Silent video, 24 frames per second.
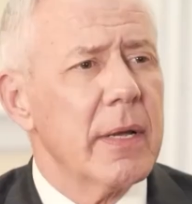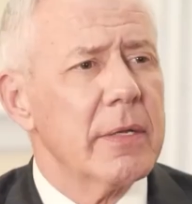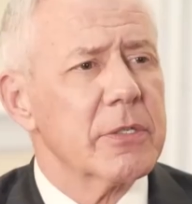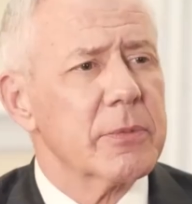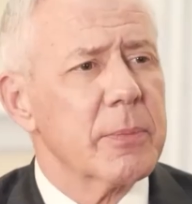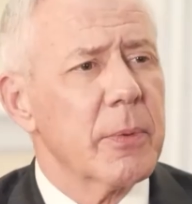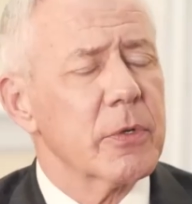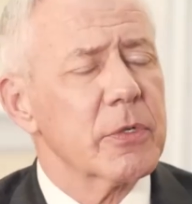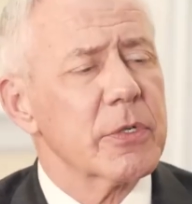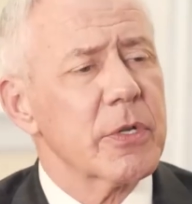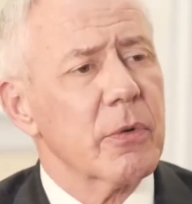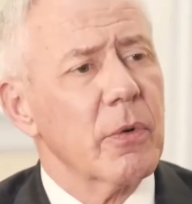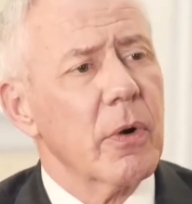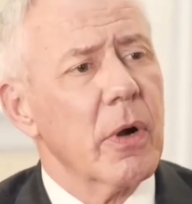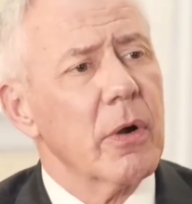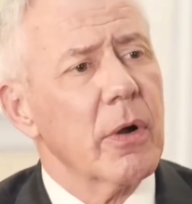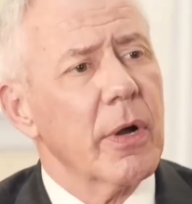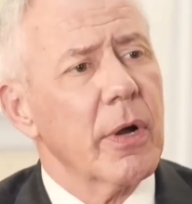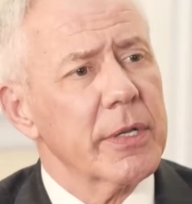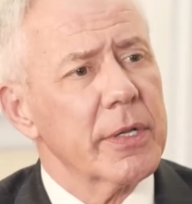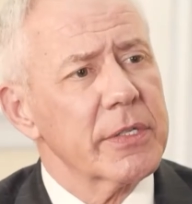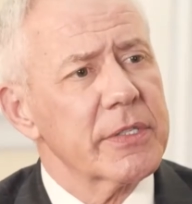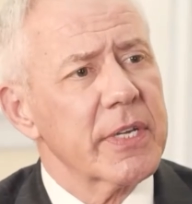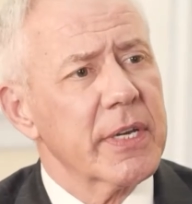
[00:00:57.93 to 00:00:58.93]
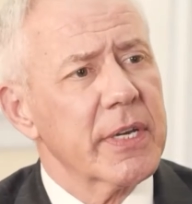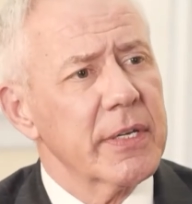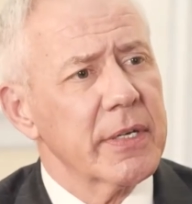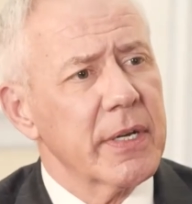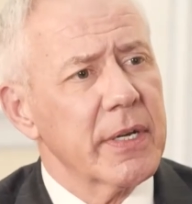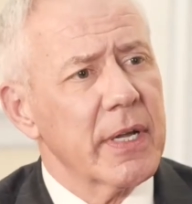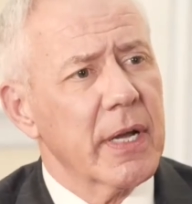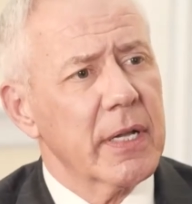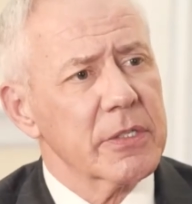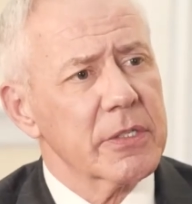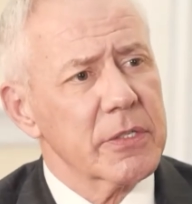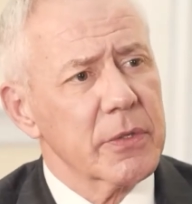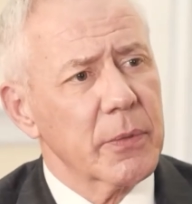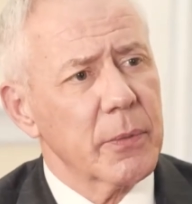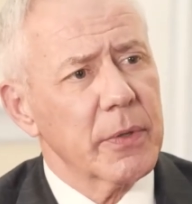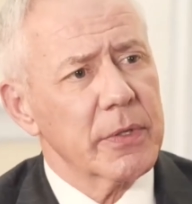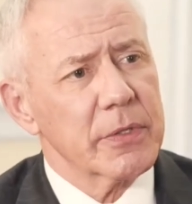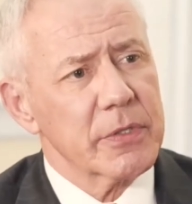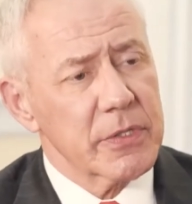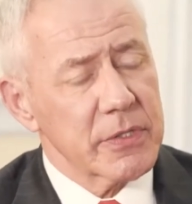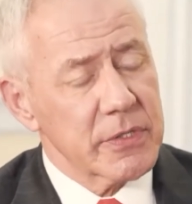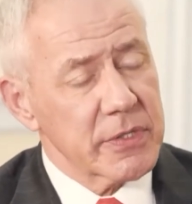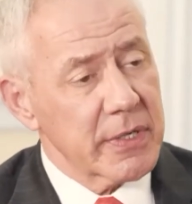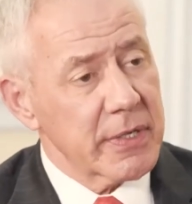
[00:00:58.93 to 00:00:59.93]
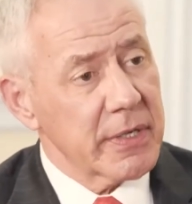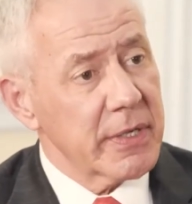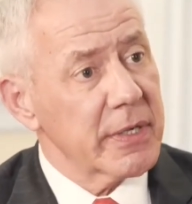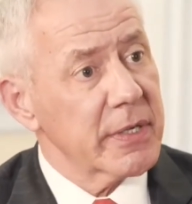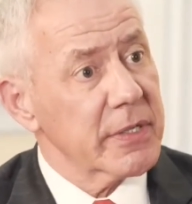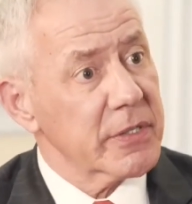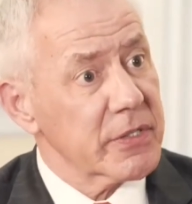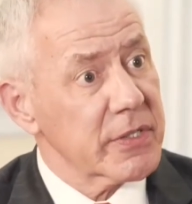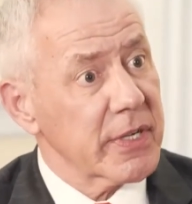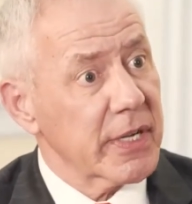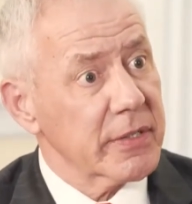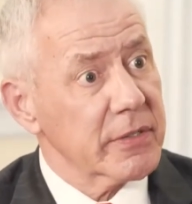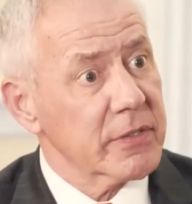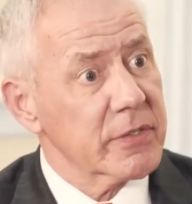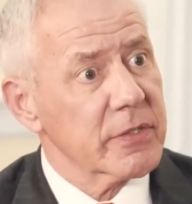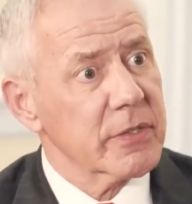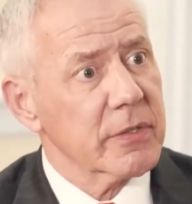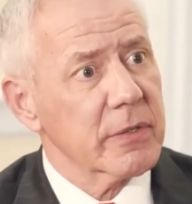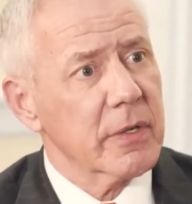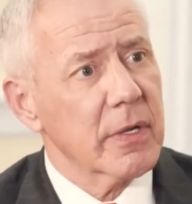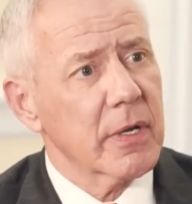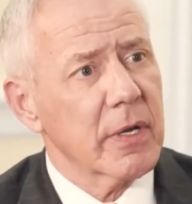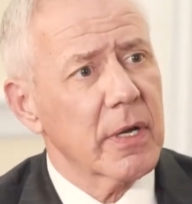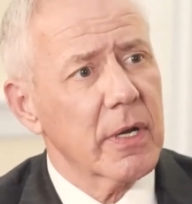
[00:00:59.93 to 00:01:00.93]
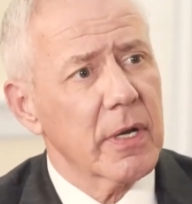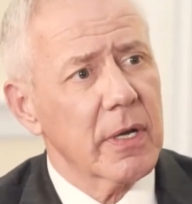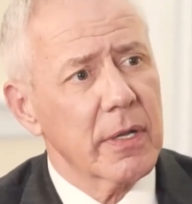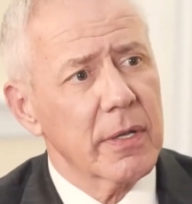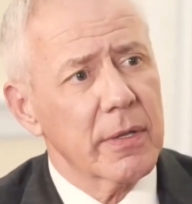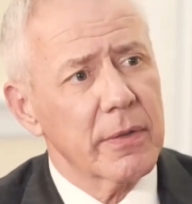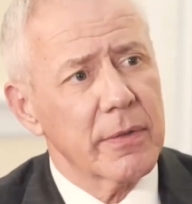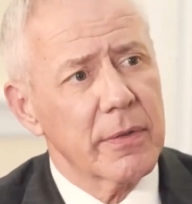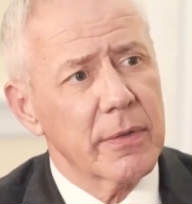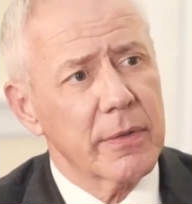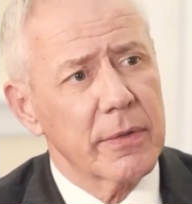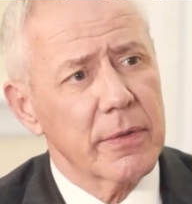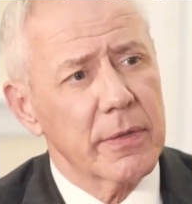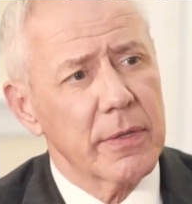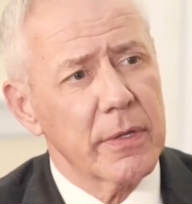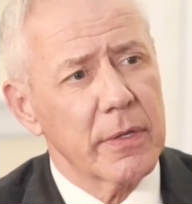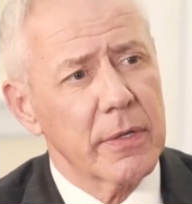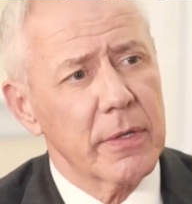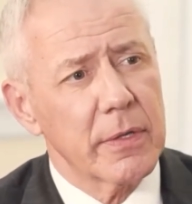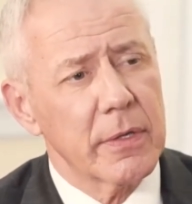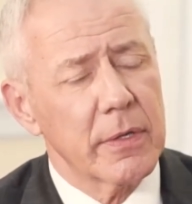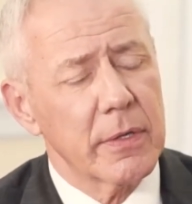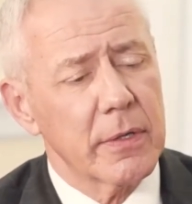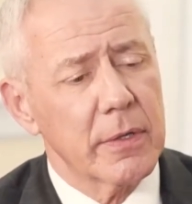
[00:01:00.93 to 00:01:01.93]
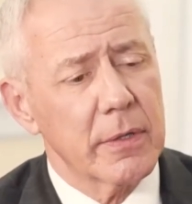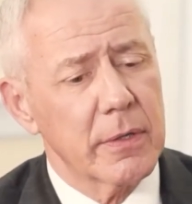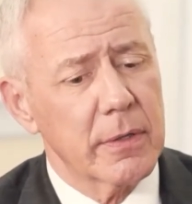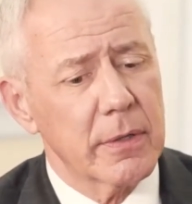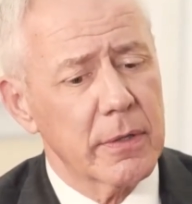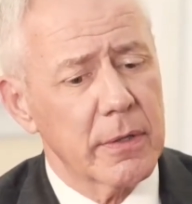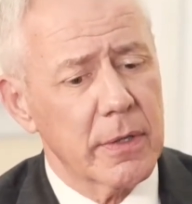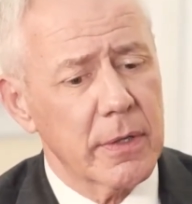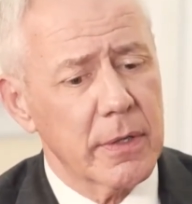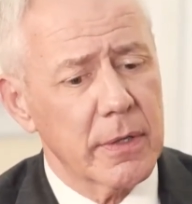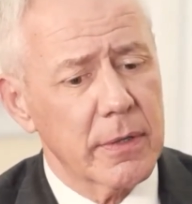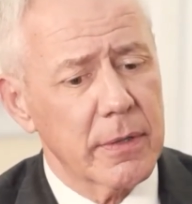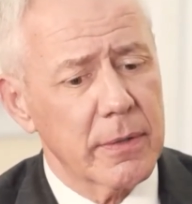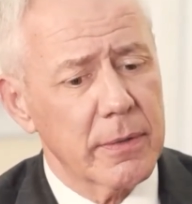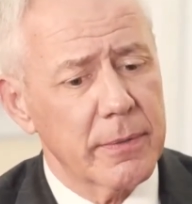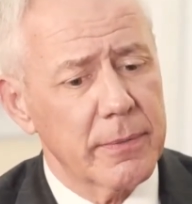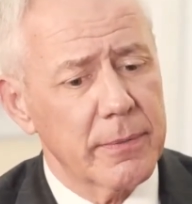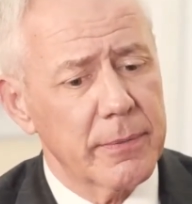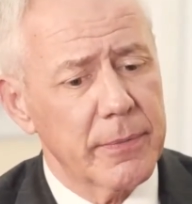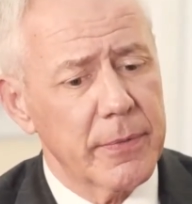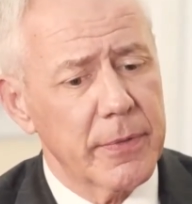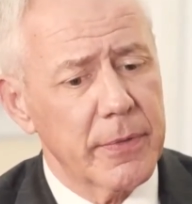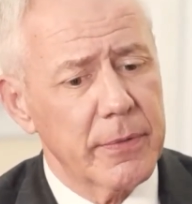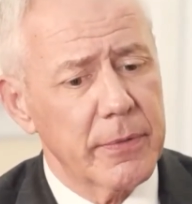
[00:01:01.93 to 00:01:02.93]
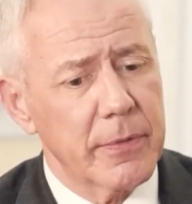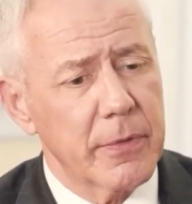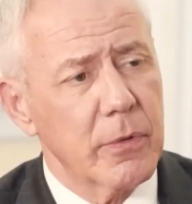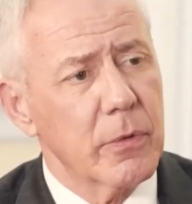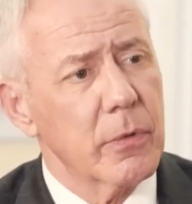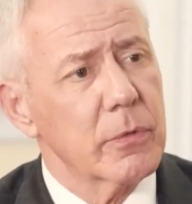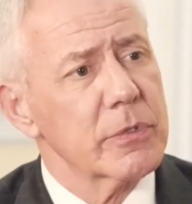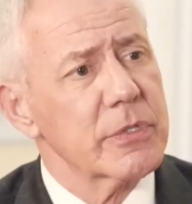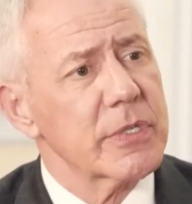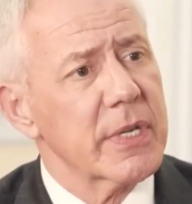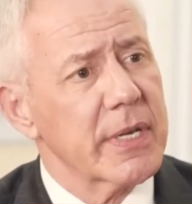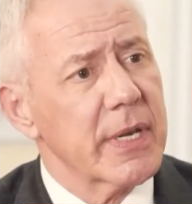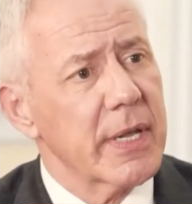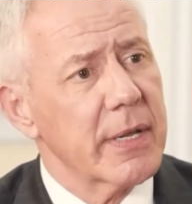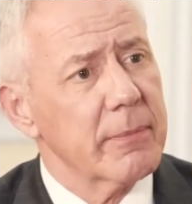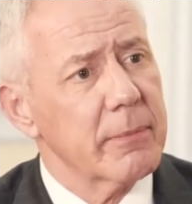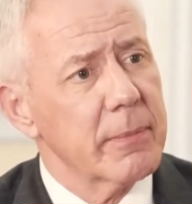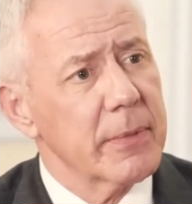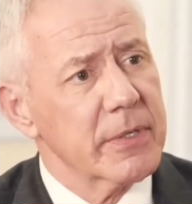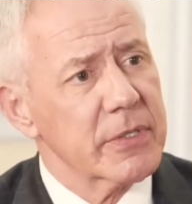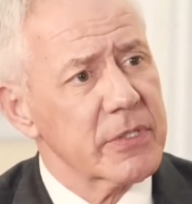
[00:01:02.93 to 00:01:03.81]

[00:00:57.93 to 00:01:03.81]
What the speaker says: suppose there are unintended consequences in a sense. Those that have been